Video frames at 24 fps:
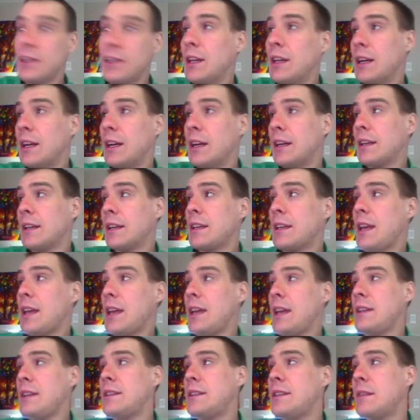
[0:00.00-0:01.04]

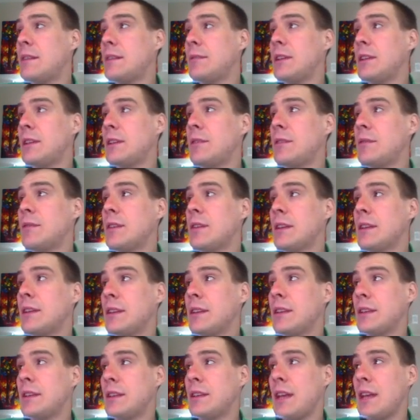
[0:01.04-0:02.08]
KW,
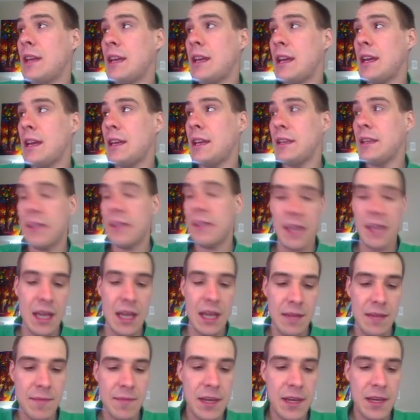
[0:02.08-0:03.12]
Ka, and
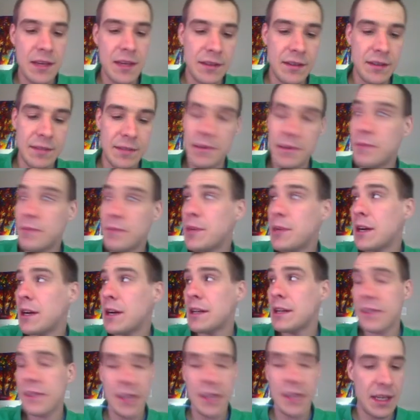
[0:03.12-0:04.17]
Kb. So I'm going to
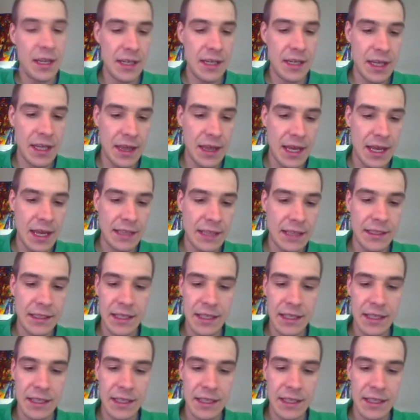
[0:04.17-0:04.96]
pause and get that set